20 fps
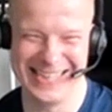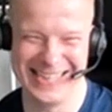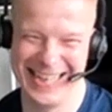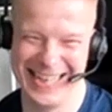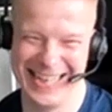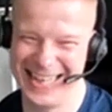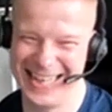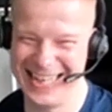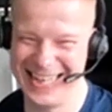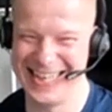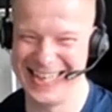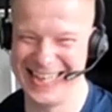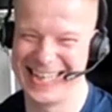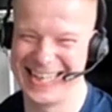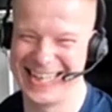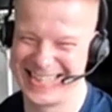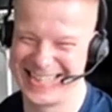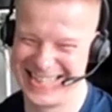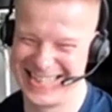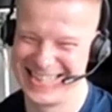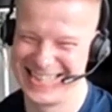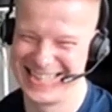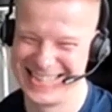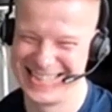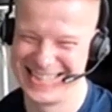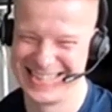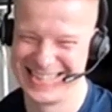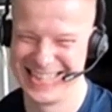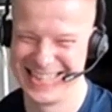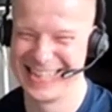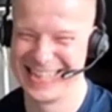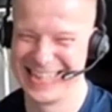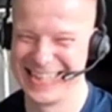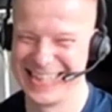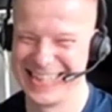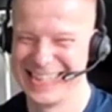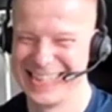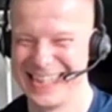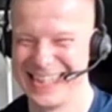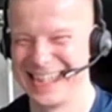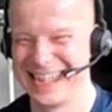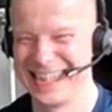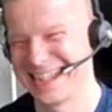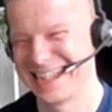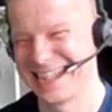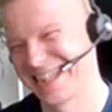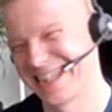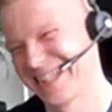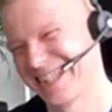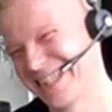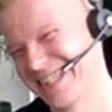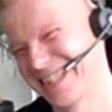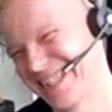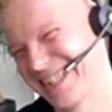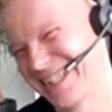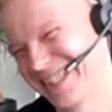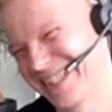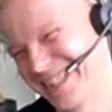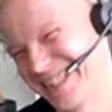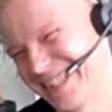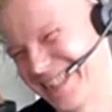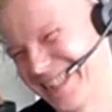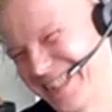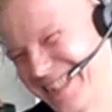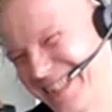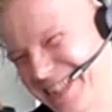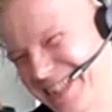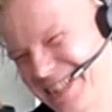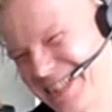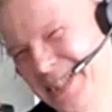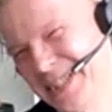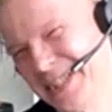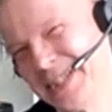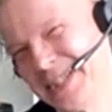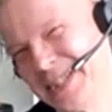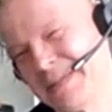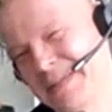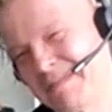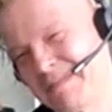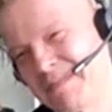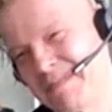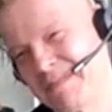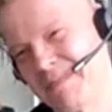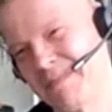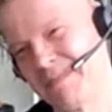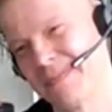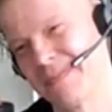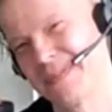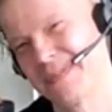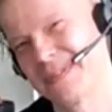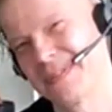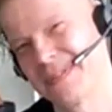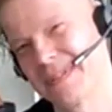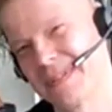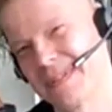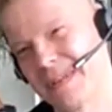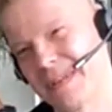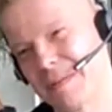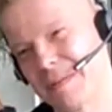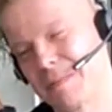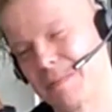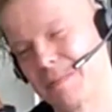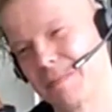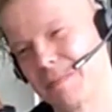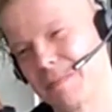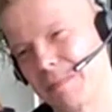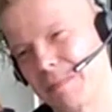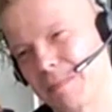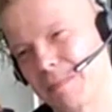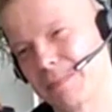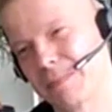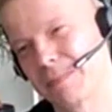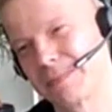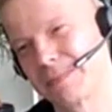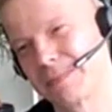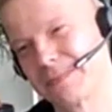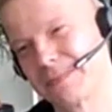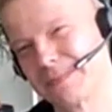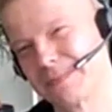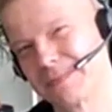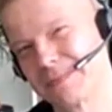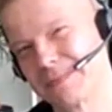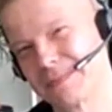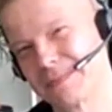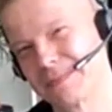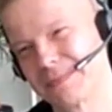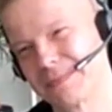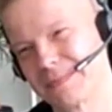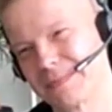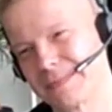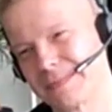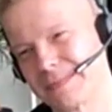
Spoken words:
(silent)